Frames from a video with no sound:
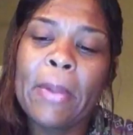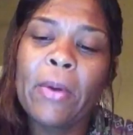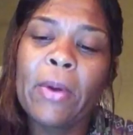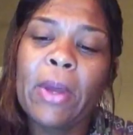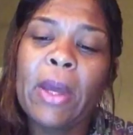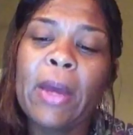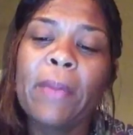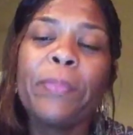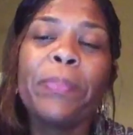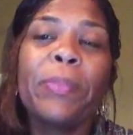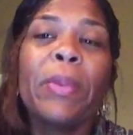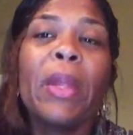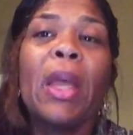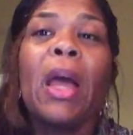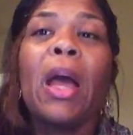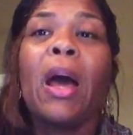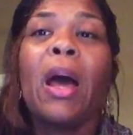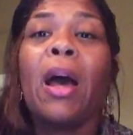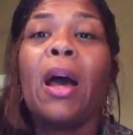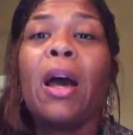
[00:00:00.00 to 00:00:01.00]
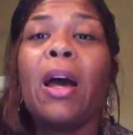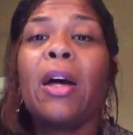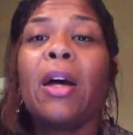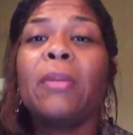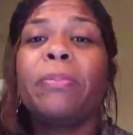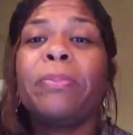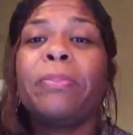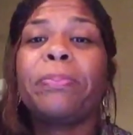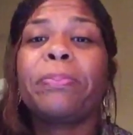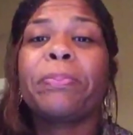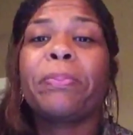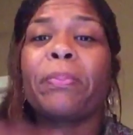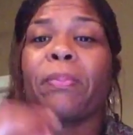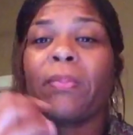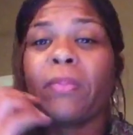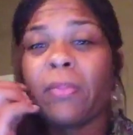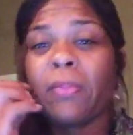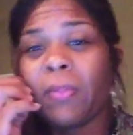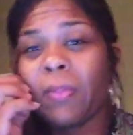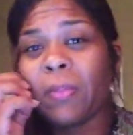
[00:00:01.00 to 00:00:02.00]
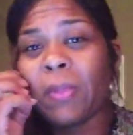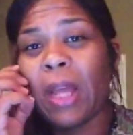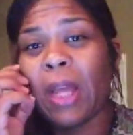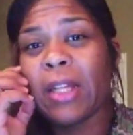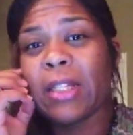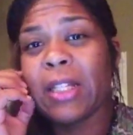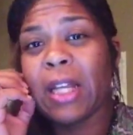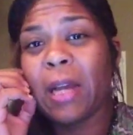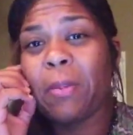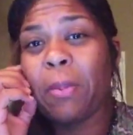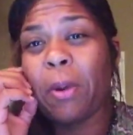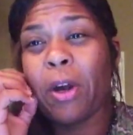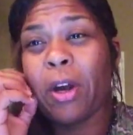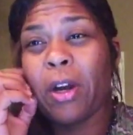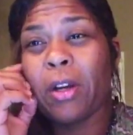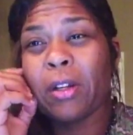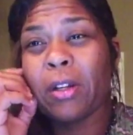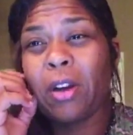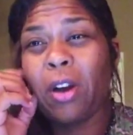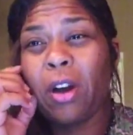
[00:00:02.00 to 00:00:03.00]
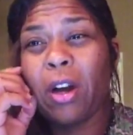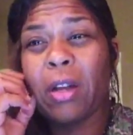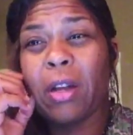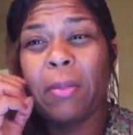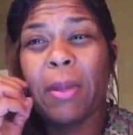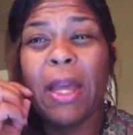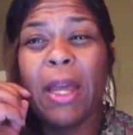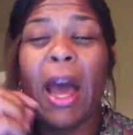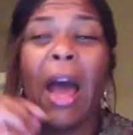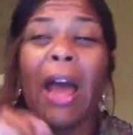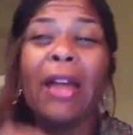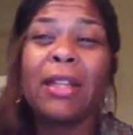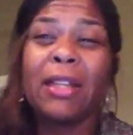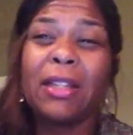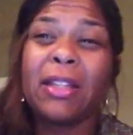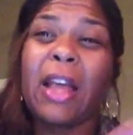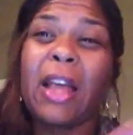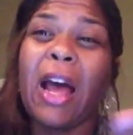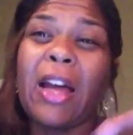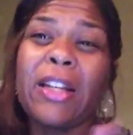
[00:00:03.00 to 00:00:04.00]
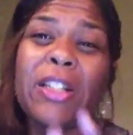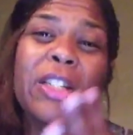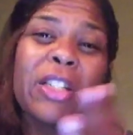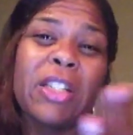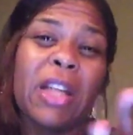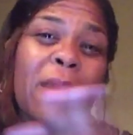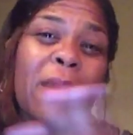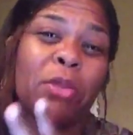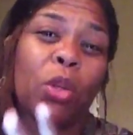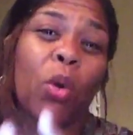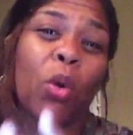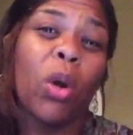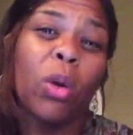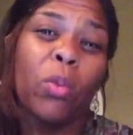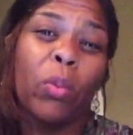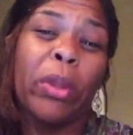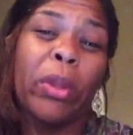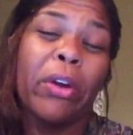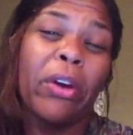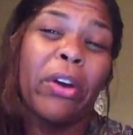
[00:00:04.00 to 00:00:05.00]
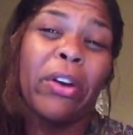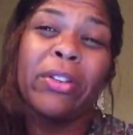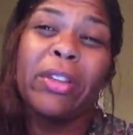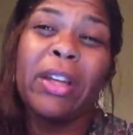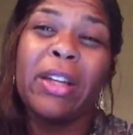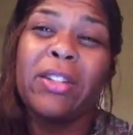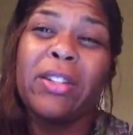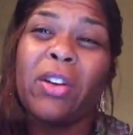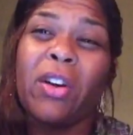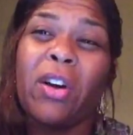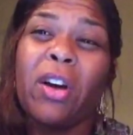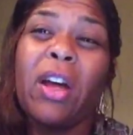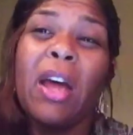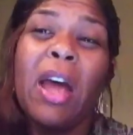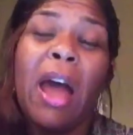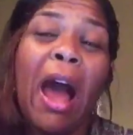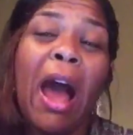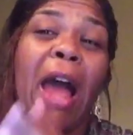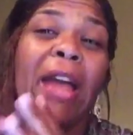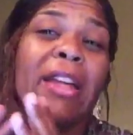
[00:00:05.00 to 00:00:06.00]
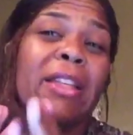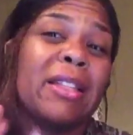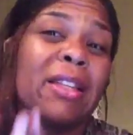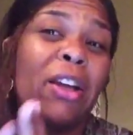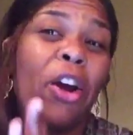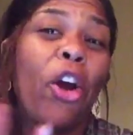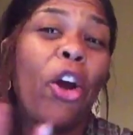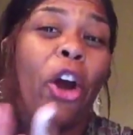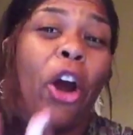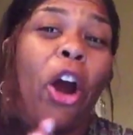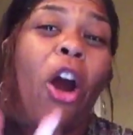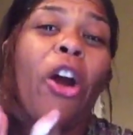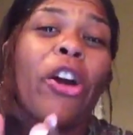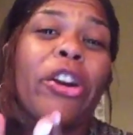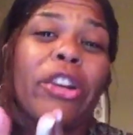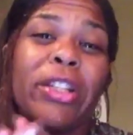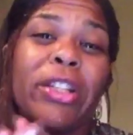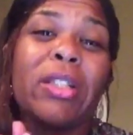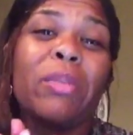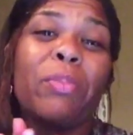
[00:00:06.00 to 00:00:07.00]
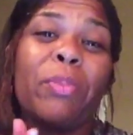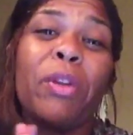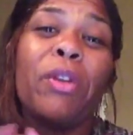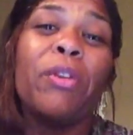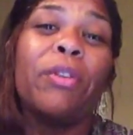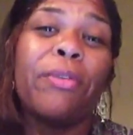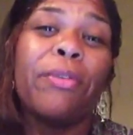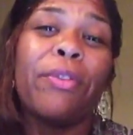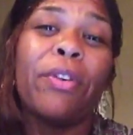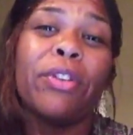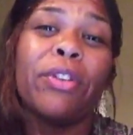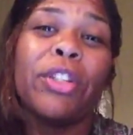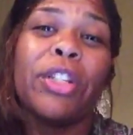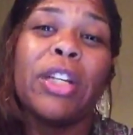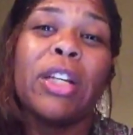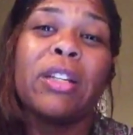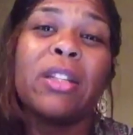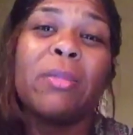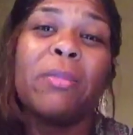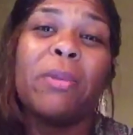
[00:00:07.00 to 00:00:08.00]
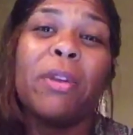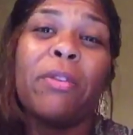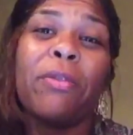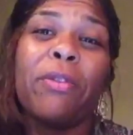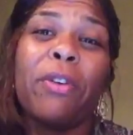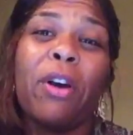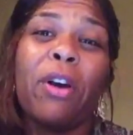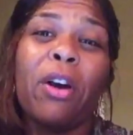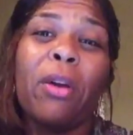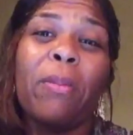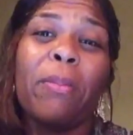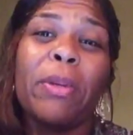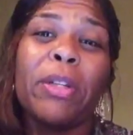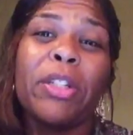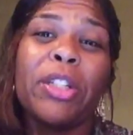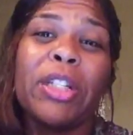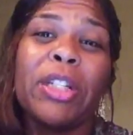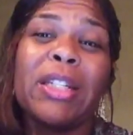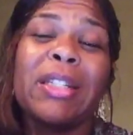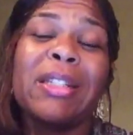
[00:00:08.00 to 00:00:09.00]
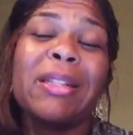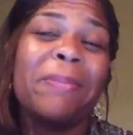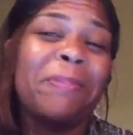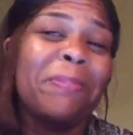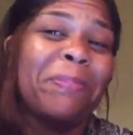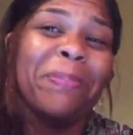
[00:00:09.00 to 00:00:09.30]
Okay. A sidebar on Cardi B. I'm torn with her. That's all. Her heart is beautiful. She has a beautiful heart, but it's